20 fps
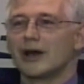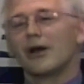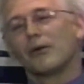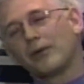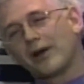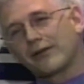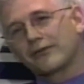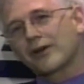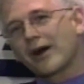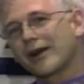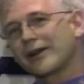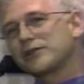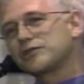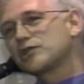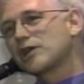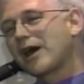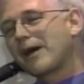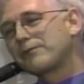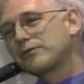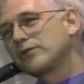Well, I've got a
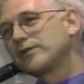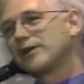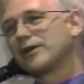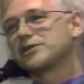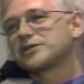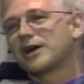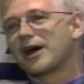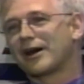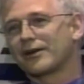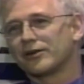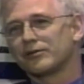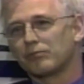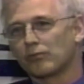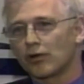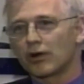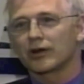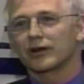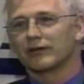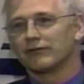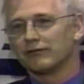chapter in there titled
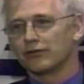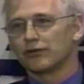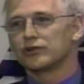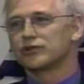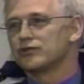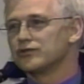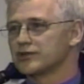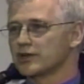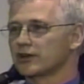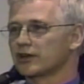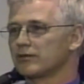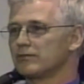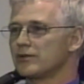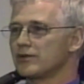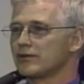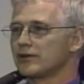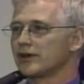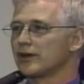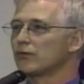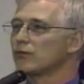Market Virtues and Community,